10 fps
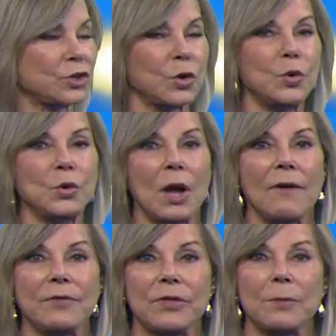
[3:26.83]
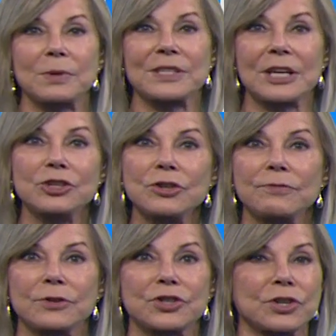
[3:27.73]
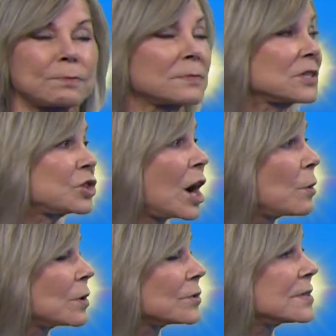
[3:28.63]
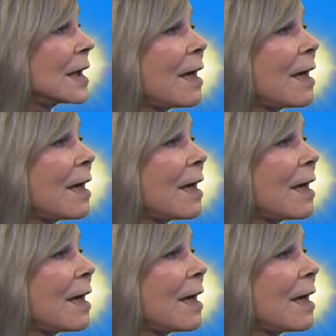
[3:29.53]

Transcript: to cool off with the potential for some showers,